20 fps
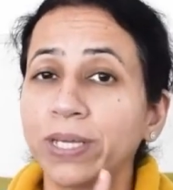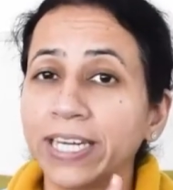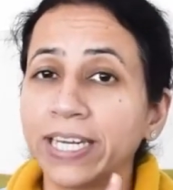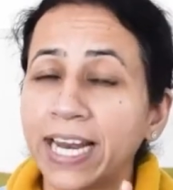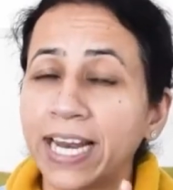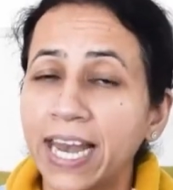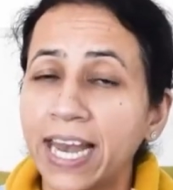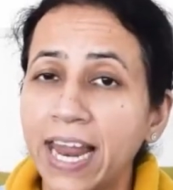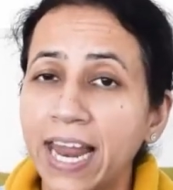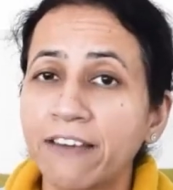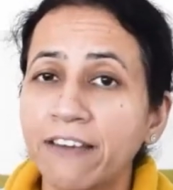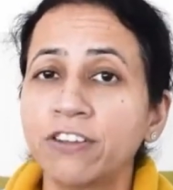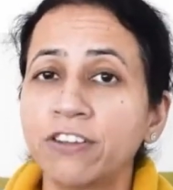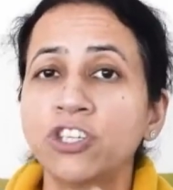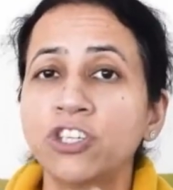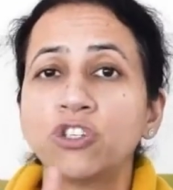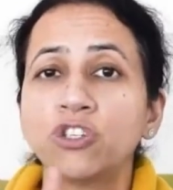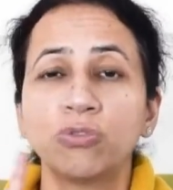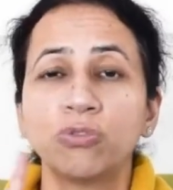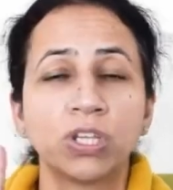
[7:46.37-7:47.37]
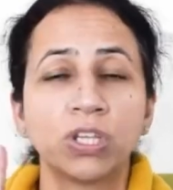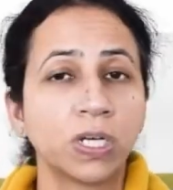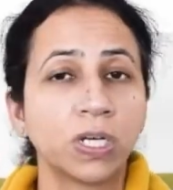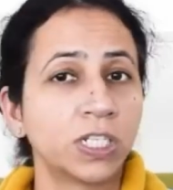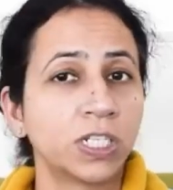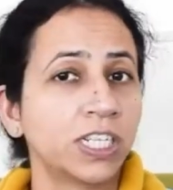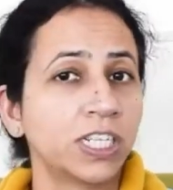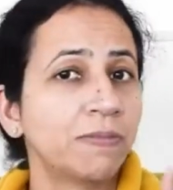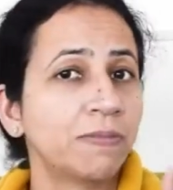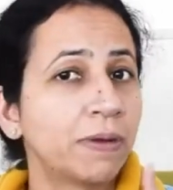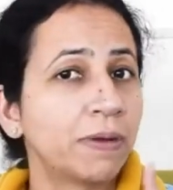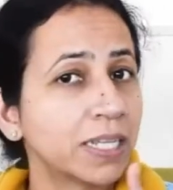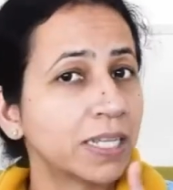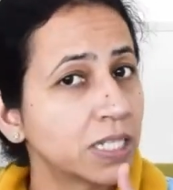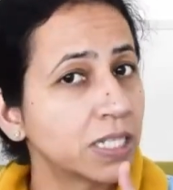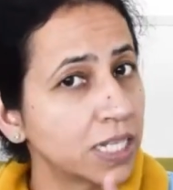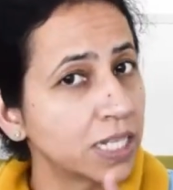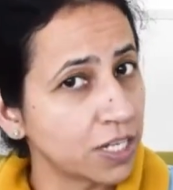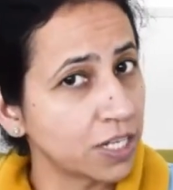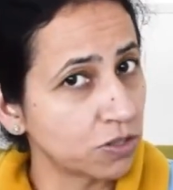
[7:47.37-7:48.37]
11 to 13 plus
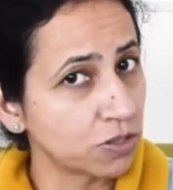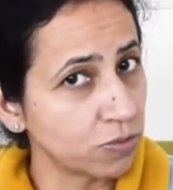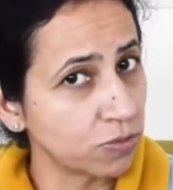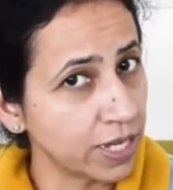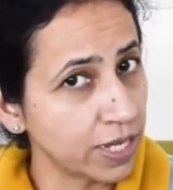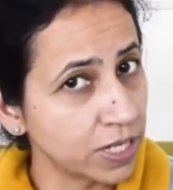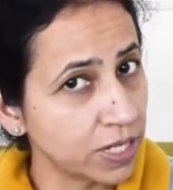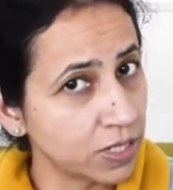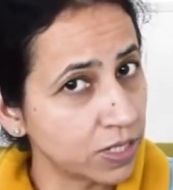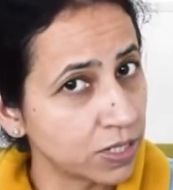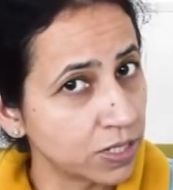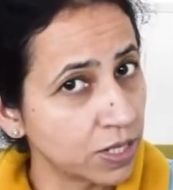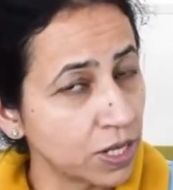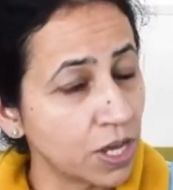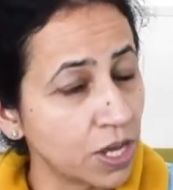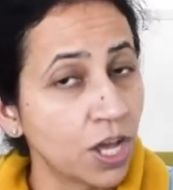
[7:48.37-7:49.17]
6 weeks.